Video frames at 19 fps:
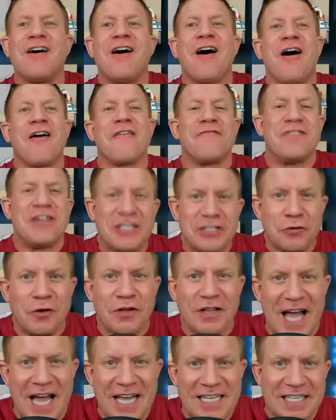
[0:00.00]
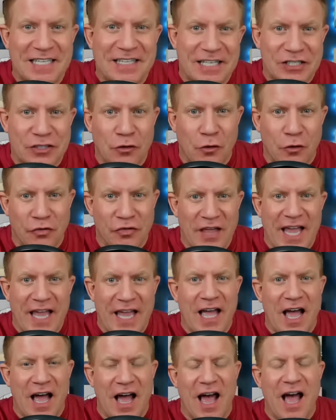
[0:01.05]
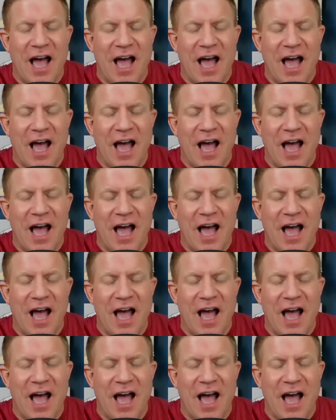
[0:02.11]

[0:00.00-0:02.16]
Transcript: are visualizing this whole thing, uh,